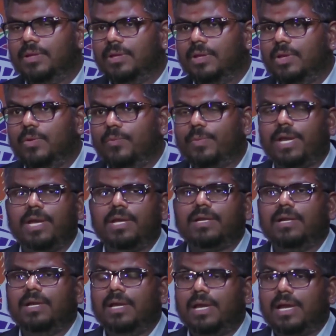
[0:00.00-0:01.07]
where
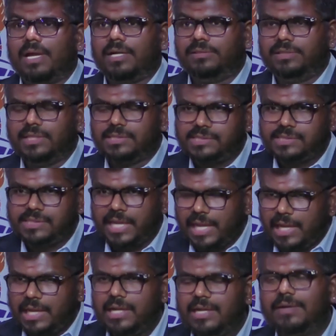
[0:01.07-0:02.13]
at this
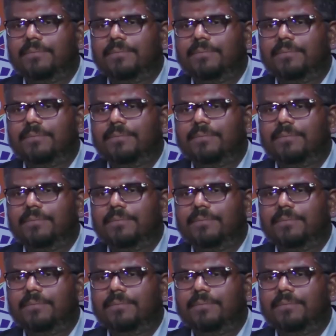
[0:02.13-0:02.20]
scale